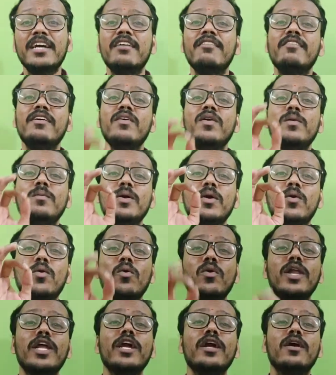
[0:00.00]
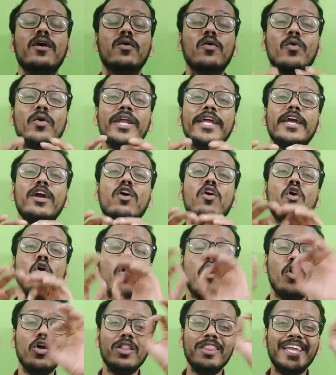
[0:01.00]
we will be coding
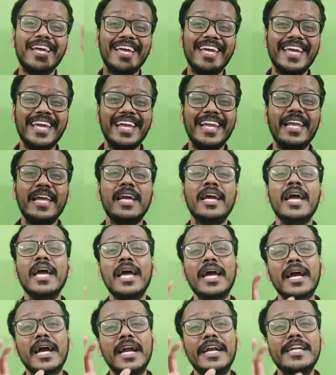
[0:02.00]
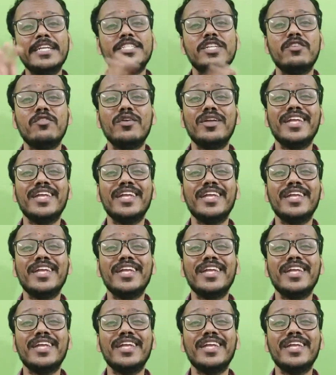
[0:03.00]
all the healing condition,